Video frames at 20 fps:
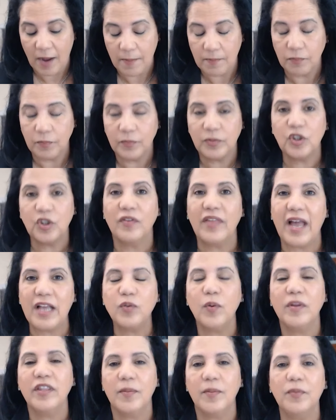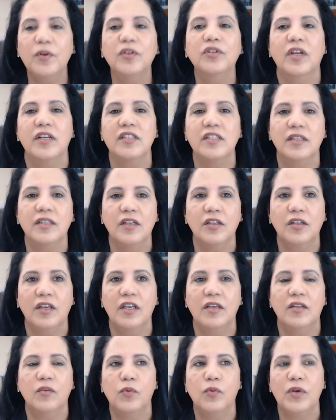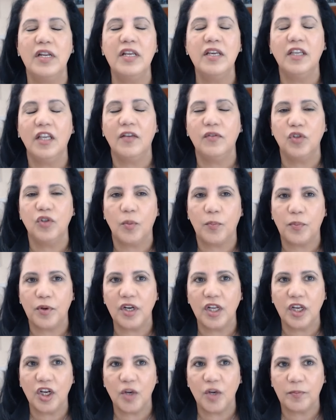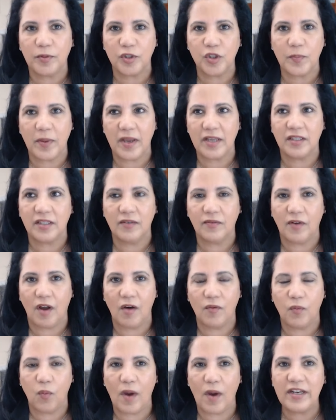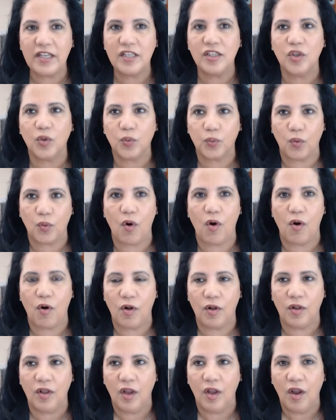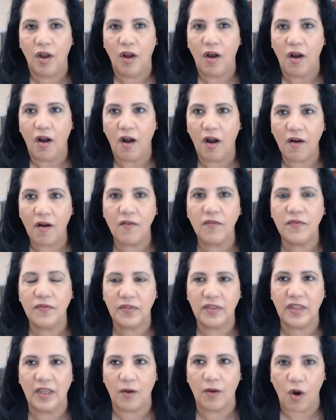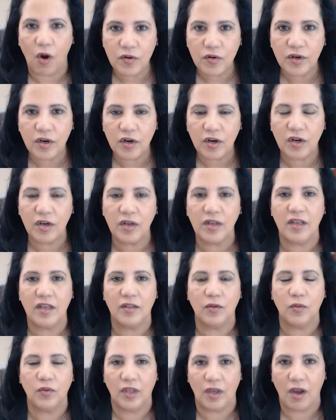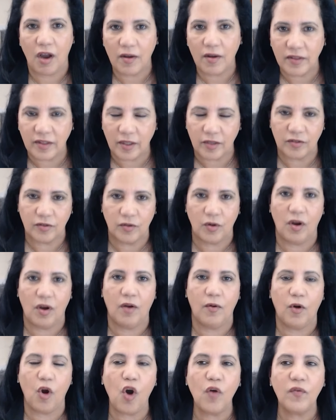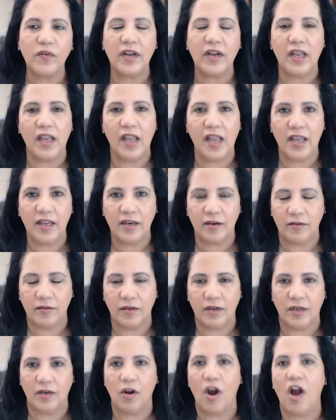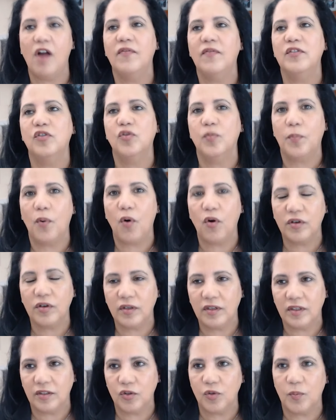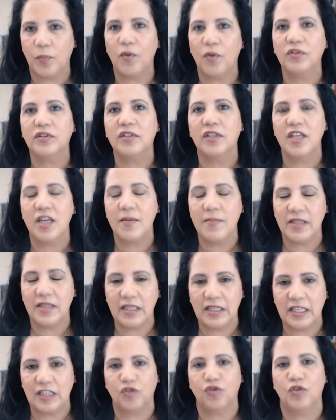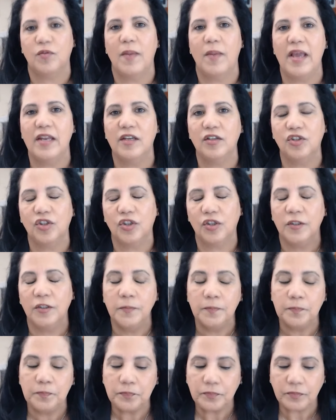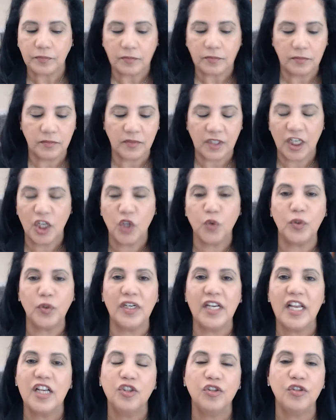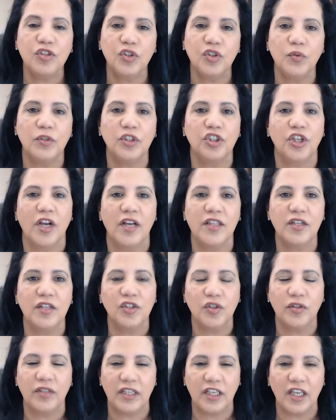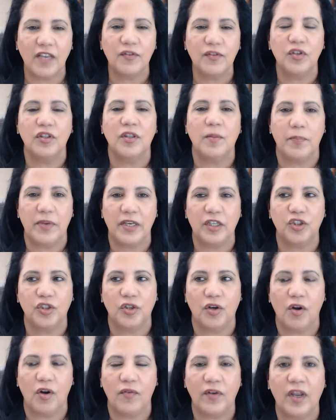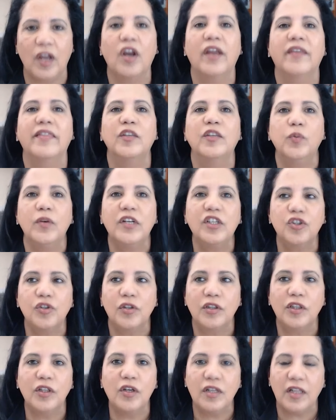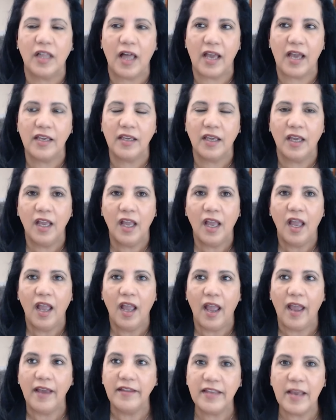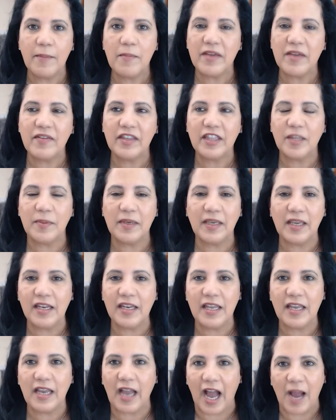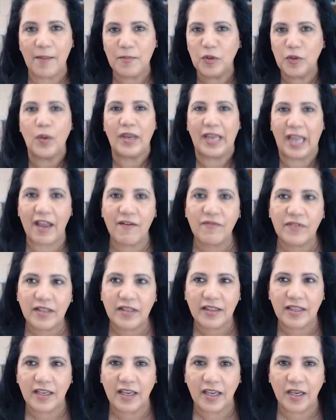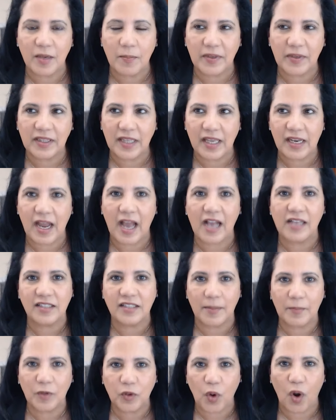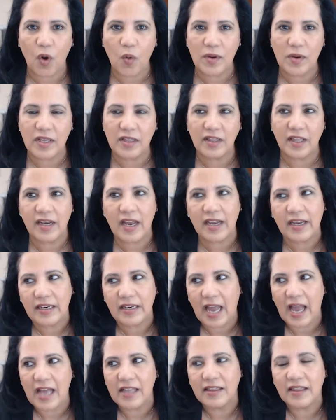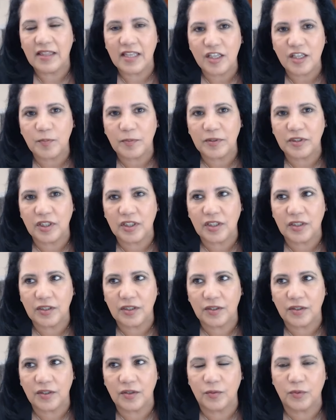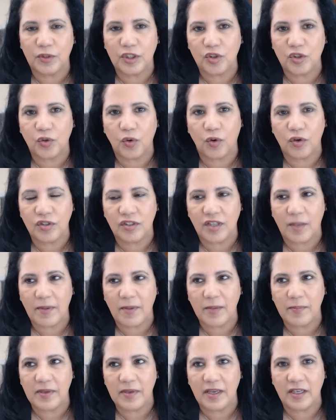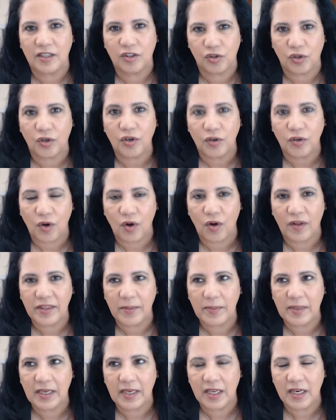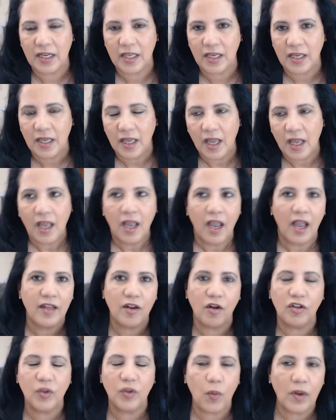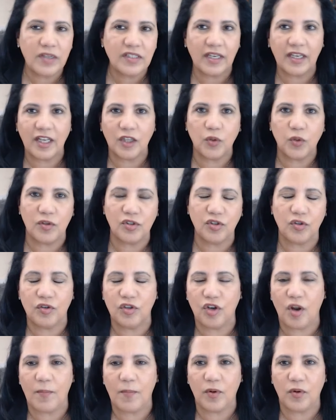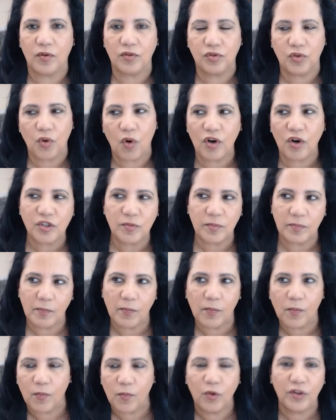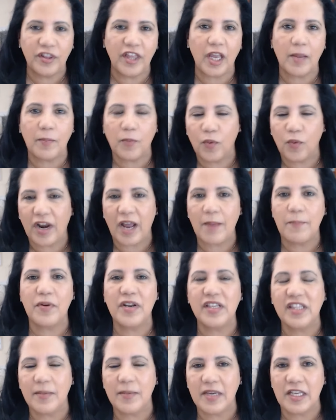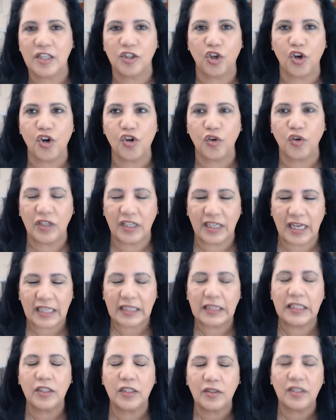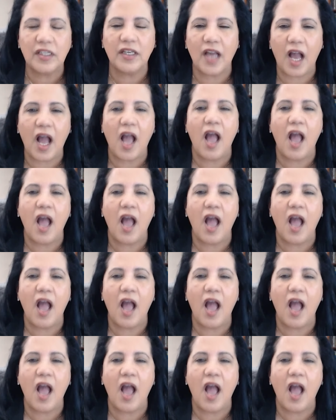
um so that's what the book does it, it really gives you a pretty good perspective of what is the role of the owner and the, the, uh, overhead and, and office support and support team and the district manager in relations to each other so that gives you the picture of okay, okay this is what it should look like and yeah maybe at the beginning i'm doing everything but then as i'm growing then i can add this particular resource that might be external at the beginning and only once i get to a certain number of stores will they would i bring them internally like literally